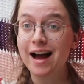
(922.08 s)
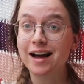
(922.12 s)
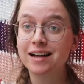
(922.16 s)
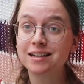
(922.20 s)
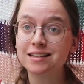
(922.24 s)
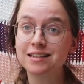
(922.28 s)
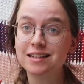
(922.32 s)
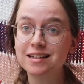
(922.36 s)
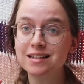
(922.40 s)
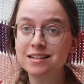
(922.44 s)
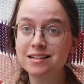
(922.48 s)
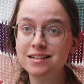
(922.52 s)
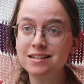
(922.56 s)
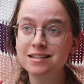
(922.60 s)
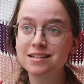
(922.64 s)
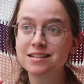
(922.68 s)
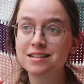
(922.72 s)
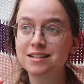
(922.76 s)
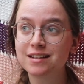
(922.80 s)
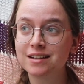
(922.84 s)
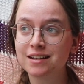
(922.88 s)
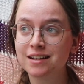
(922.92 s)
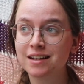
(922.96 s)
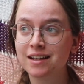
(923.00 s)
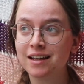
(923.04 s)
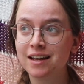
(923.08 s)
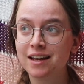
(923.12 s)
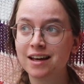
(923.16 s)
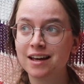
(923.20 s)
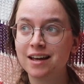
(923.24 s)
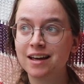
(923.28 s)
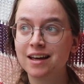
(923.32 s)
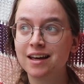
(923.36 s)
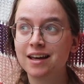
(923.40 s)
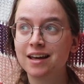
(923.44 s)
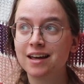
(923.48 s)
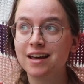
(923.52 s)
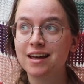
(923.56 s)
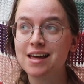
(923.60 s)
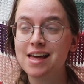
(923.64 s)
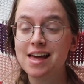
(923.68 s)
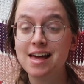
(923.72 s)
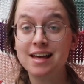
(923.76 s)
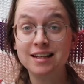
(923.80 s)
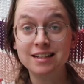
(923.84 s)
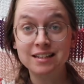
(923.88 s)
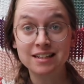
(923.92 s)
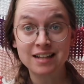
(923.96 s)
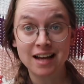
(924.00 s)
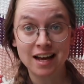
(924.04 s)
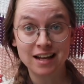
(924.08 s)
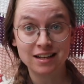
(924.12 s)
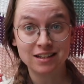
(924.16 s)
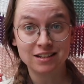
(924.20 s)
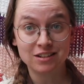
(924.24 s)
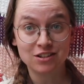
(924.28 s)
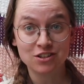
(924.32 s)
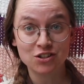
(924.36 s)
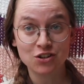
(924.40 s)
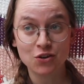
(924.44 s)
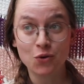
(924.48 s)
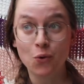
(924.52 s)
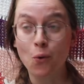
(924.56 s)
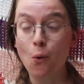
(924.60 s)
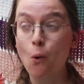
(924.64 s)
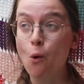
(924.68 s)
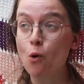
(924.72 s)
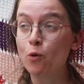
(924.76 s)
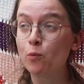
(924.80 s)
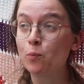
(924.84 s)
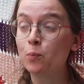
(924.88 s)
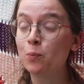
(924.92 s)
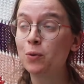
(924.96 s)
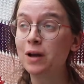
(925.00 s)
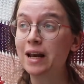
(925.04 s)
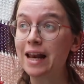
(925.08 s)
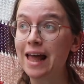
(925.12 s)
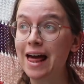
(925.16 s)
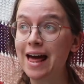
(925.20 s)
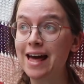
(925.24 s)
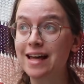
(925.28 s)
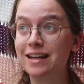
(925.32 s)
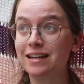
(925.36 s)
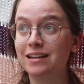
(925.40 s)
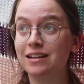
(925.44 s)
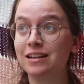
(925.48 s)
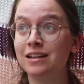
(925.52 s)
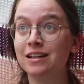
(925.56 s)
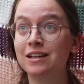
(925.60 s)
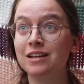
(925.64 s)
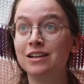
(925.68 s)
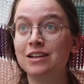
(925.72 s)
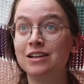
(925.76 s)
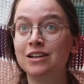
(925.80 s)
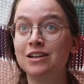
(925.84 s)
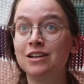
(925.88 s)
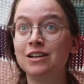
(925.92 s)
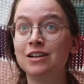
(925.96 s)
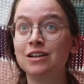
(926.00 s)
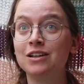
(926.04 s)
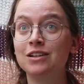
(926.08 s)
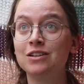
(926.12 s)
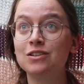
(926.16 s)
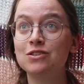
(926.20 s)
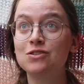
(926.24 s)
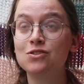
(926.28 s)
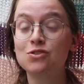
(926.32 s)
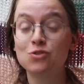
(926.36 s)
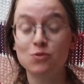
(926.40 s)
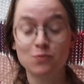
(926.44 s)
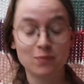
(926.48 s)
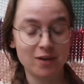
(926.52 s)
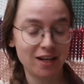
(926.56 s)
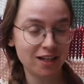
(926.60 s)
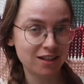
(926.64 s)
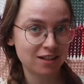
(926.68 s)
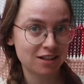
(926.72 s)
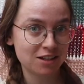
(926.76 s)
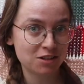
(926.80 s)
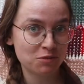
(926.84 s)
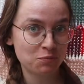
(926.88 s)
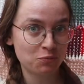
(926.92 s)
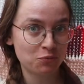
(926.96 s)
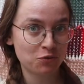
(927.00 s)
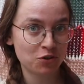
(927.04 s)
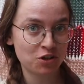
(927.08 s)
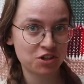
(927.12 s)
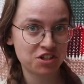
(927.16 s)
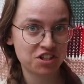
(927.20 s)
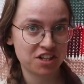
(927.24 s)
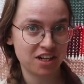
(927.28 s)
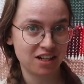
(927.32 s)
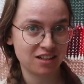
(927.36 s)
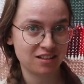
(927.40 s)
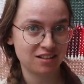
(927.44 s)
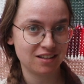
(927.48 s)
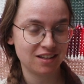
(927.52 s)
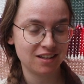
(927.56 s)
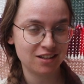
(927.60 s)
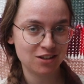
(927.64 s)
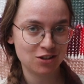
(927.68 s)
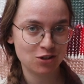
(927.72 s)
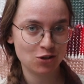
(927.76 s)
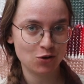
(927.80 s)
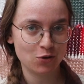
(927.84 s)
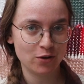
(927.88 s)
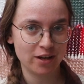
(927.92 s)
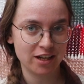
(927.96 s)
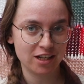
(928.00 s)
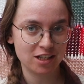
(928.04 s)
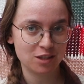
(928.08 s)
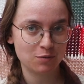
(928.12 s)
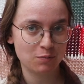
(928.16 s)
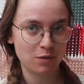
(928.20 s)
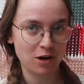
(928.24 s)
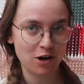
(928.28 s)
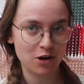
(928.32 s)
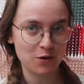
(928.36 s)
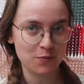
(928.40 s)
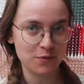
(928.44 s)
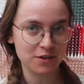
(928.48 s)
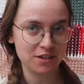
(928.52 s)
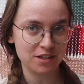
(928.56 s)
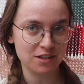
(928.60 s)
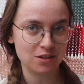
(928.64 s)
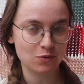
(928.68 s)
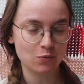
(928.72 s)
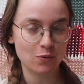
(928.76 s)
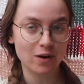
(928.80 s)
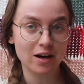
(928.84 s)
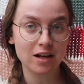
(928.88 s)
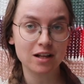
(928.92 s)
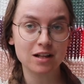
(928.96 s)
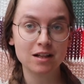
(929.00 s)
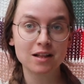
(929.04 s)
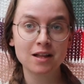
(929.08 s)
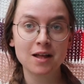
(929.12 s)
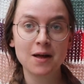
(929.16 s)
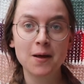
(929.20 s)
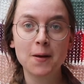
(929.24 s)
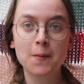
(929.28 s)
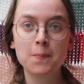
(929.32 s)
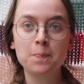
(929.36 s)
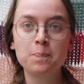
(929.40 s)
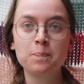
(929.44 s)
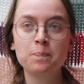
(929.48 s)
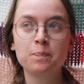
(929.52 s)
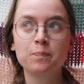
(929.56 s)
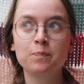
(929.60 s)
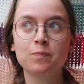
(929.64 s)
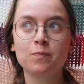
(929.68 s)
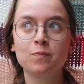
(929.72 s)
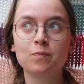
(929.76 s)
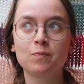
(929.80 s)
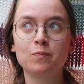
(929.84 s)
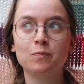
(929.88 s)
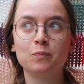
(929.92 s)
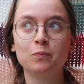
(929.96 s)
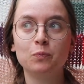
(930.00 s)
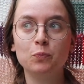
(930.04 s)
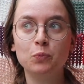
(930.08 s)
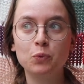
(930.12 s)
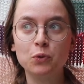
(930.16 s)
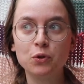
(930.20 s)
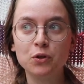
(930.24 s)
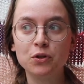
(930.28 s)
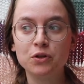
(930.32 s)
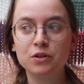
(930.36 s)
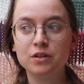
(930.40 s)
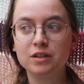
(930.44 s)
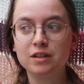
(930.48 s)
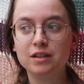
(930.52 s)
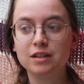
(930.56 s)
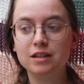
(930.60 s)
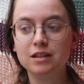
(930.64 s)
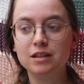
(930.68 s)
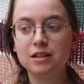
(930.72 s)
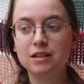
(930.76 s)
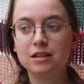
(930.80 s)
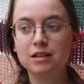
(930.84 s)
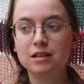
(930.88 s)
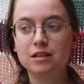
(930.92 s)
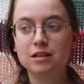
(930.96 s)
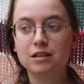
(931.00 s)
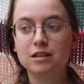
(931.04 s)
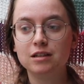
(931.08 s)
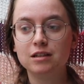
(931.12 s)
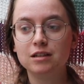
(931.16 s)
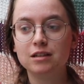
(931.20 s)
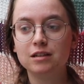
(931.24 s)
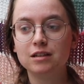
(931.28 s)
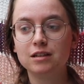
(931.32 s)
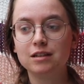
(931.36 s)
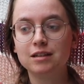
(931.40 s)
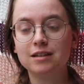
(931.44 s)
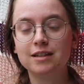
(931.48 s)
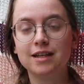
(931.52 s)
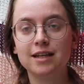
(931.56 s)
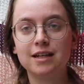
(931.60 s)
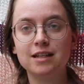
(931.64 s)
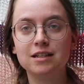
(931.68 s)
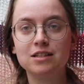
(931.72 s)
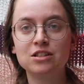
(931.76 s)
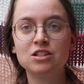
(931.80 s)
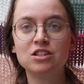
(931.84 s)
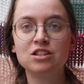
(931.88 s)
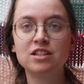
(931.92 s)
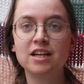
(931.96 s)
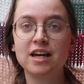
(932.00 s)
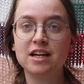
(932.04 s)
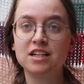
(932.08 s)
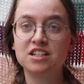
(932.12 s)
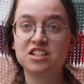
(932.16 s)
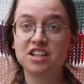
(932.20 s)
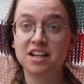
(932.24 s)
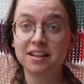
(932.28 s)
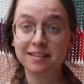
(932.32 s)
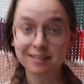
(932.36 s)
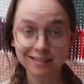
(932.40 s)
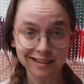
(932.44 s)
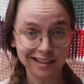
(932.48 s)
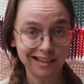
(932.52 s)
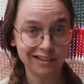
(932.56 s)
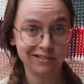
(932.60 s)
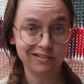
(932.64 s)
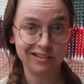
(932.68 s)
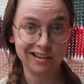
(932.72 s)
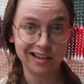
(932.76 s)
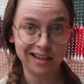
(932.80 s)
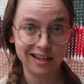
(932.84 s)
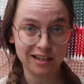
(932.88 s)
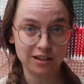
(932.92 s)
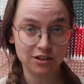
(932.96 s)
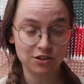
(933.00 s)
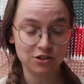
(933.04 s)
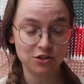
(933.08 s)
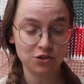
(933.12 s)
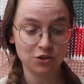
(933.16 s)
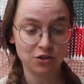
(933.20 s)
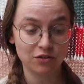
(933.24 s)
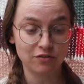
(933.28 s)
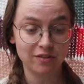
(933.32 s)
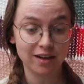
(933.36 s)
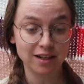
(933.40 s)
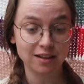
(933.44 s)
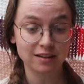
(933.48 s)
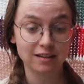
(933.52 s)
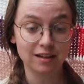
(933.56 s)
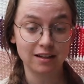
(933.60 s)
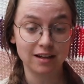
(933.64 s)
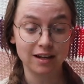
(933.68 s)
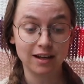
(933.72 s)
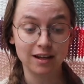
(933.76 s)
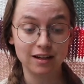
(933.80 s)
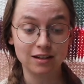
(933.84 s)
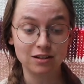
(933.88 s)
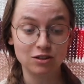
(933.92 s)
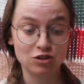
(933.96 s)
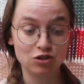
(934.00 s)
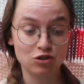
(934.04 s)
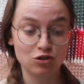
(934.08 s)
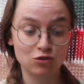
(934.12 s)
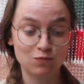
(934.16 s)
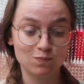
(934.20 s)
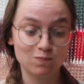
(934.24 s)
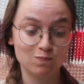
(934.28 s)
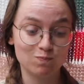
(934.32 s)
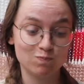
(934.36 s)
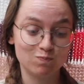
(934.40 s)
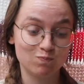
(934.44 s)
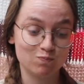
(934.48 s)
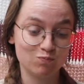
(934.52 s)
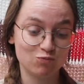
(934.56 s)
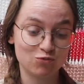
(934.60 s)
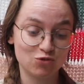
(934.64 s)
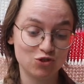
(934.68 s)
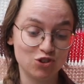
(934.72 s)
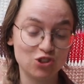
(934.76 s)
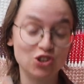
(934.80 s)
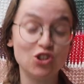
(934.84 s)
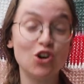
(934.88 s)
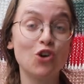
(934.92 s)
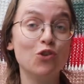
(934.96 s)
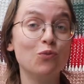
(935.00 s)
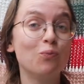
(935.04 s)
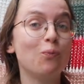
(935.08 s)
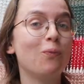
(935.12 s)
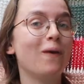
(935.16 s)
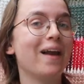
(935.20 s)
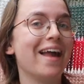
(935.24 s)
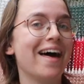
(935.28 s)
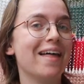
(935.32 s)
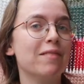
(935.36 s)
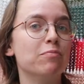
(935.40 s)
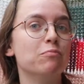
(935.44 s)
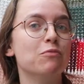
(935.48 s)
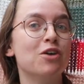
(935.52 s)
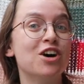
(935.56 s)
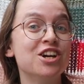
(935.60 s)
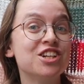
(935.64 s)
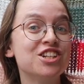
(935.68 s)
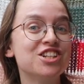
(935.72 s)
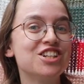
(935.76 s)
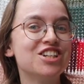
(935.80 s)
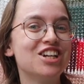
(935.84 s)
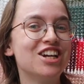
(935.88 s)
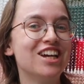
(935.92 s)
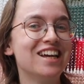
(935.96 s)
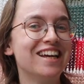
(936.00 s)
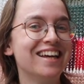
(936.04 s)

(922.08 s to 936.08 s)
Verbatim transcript: I didn't intend or plan to make this project into an experiment as well, but that is tangentially related to the fact that I don't plan much